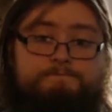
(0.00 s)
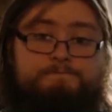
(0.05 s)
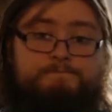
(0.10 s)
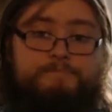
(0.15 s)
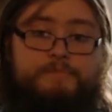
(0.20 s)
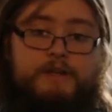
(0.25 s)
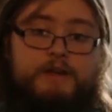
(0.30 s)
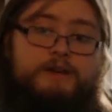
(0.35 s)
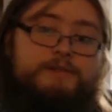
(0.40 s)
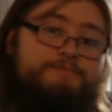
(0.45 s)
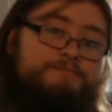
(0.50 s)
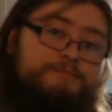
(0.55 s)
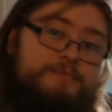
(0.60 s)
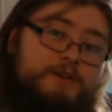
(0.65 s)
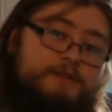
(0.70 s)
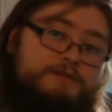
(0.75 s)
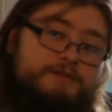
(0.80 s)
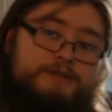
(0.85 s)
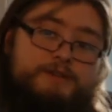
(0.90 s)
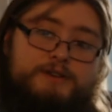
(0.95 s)
Yeah,
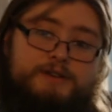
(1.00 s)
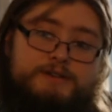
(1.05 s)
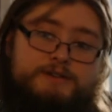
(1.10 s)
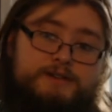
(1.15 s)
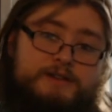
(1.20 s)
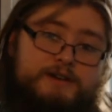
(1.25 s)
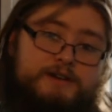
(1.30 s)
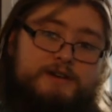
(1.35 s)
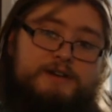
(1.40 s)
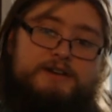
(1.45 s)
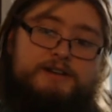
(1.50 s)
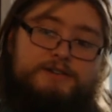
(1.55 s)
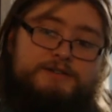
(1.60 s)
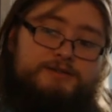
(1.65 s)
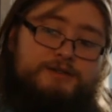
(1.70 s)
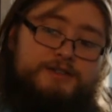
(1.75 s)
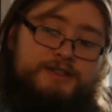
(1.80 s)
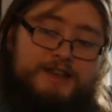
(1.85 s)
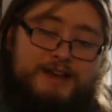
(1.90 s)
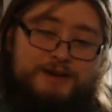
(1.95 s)
I'll see you guys later.
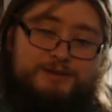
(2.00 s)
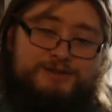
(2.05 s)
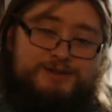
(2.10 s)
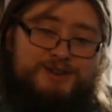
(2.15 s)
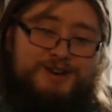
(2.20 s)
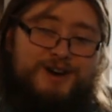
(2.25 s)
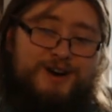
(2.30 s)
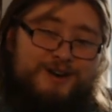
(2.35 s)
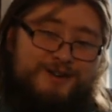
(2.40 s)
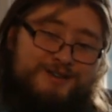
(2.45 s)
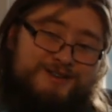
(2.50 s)
Enjoy the outro.